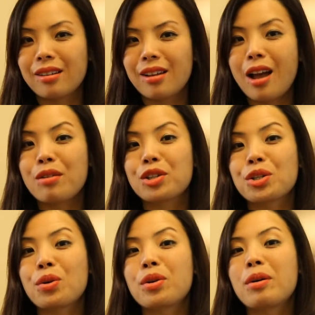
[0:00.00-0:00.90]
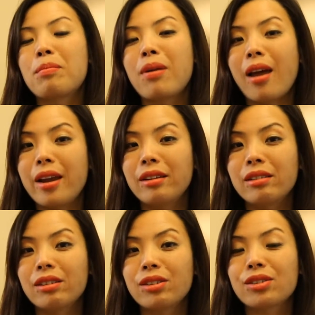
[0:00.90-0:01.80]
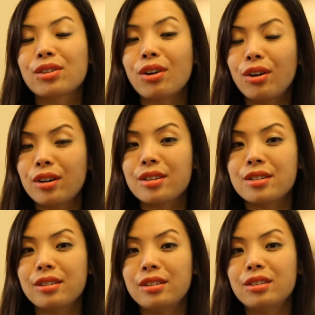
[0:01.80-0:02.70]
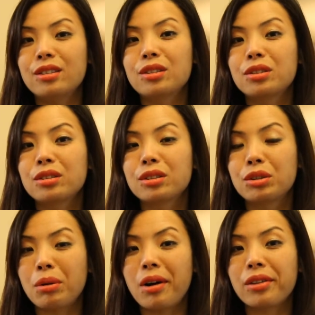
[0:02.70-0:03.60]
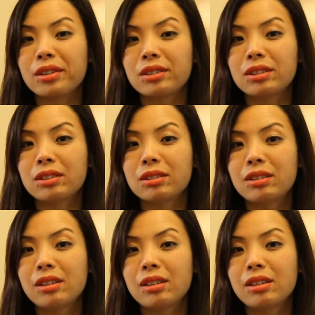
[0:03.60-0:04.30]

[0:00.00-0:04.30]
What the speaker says: How you show your politeness, courtesy to others.